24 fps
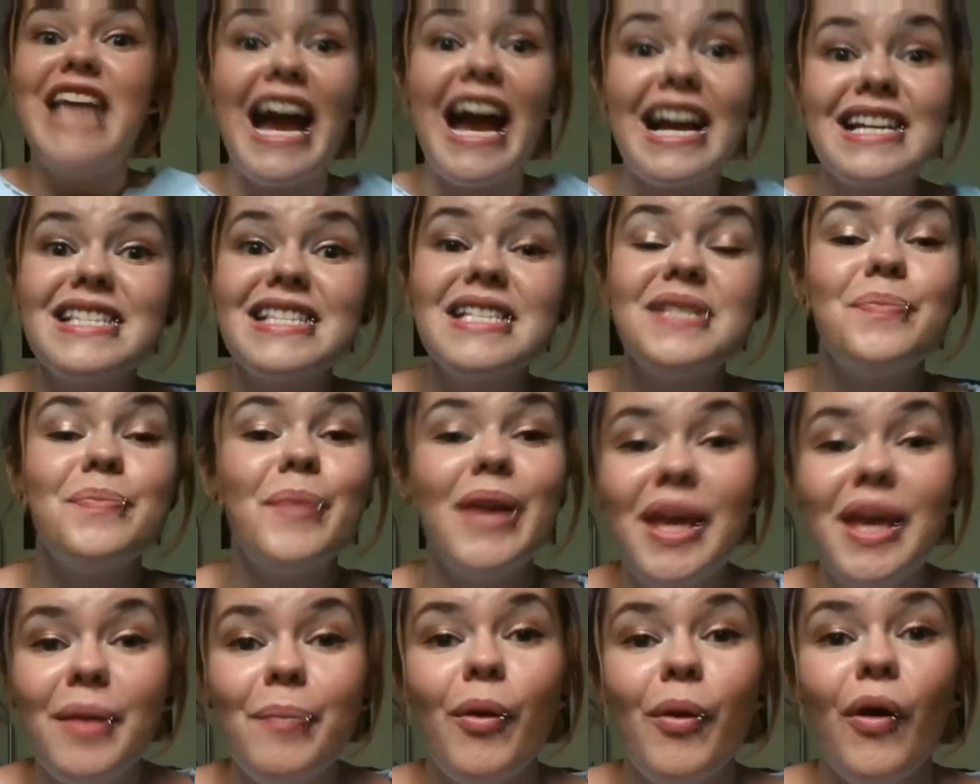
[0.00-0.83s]
Texas
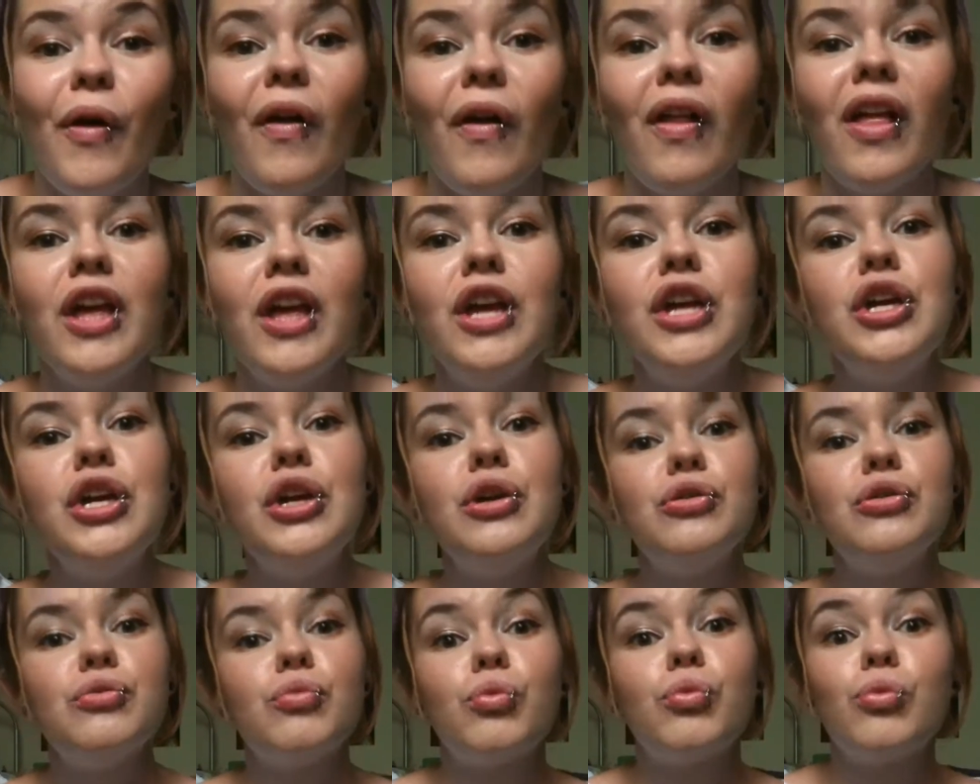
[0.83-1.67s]
people
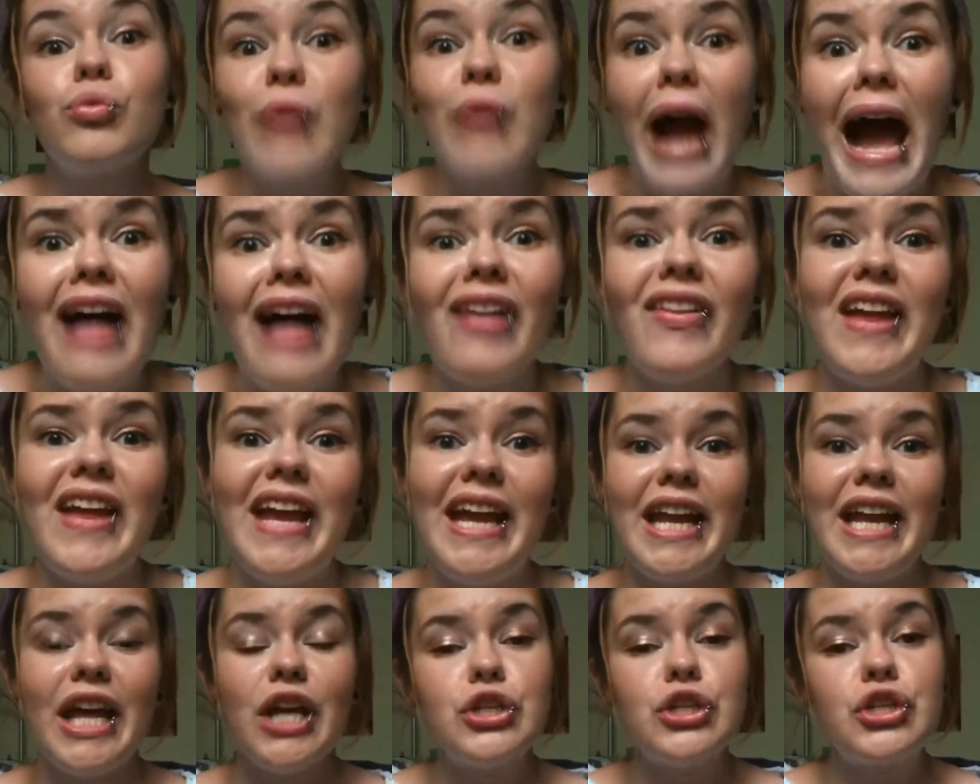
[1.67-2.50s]

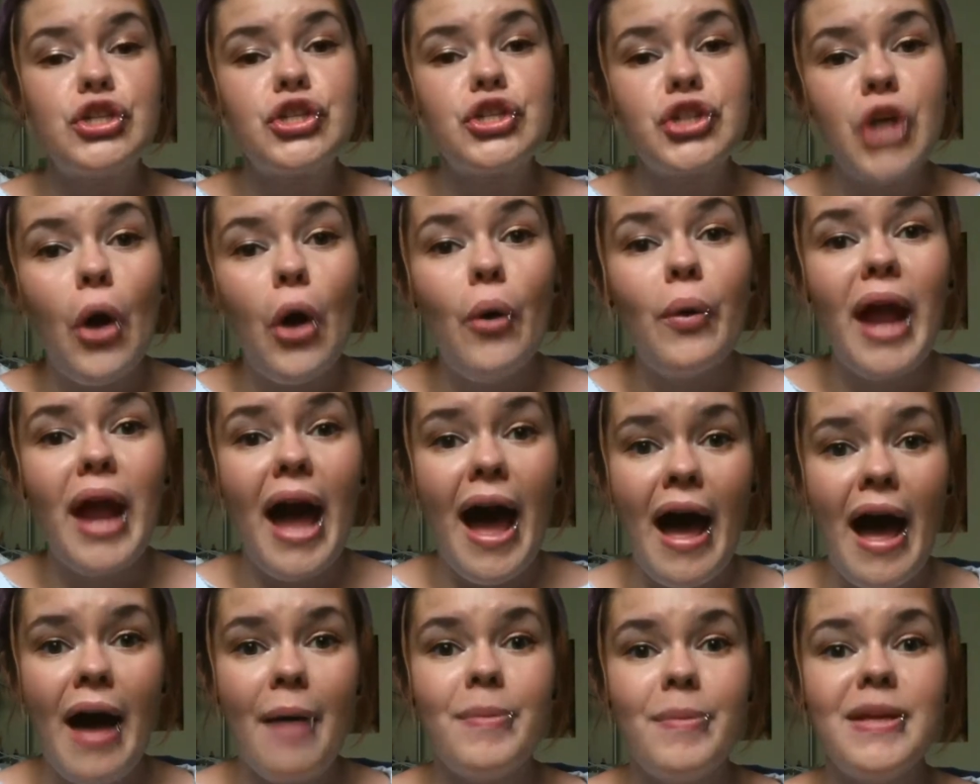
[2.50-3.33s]
rallied and showed
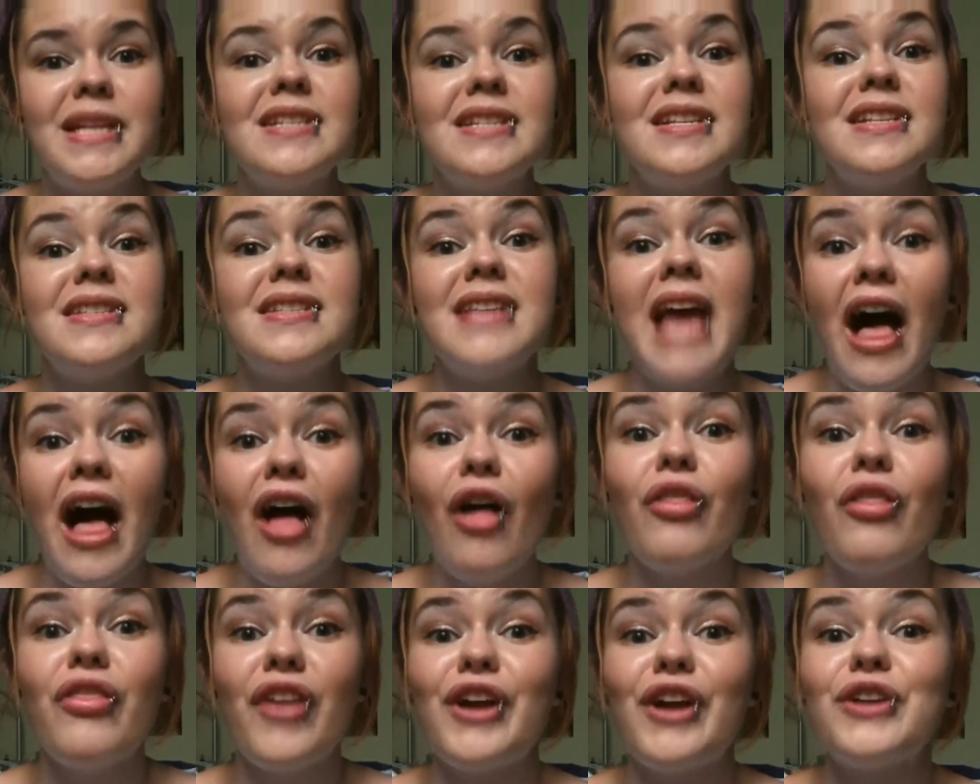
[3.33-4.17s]
up to
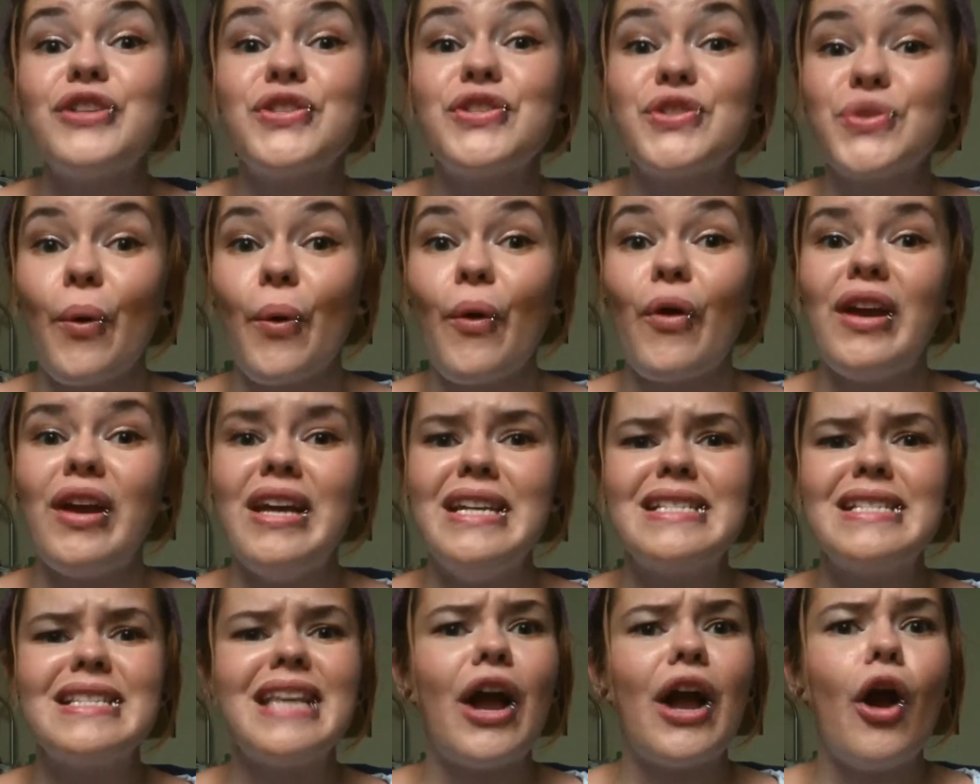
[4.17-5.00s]
tell their
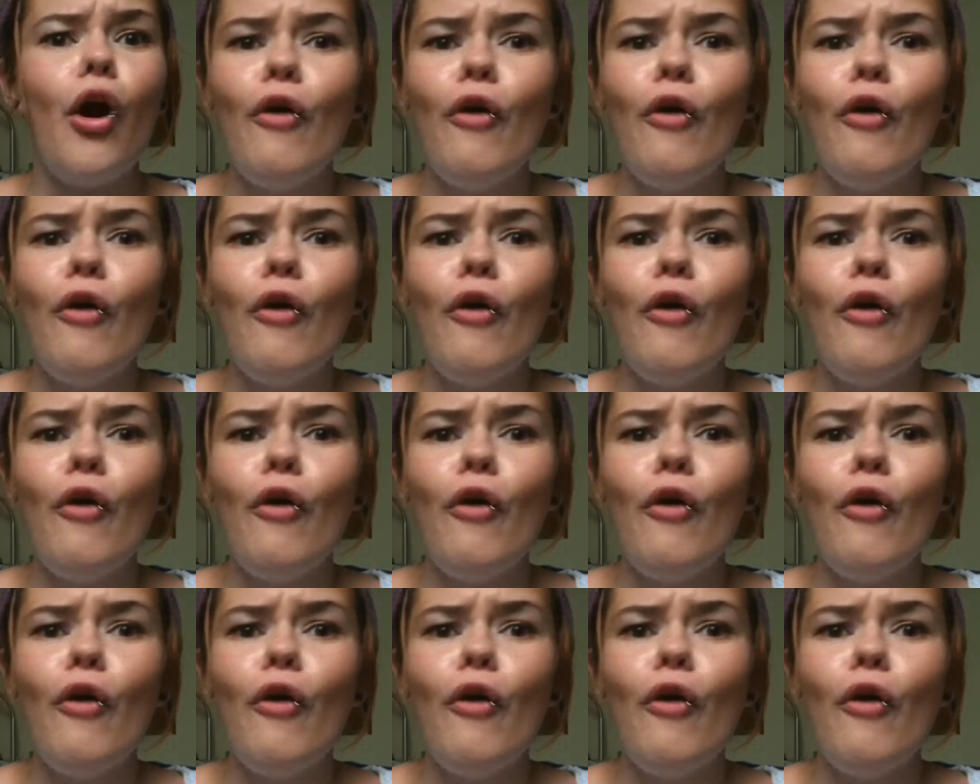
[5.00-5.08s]
stories.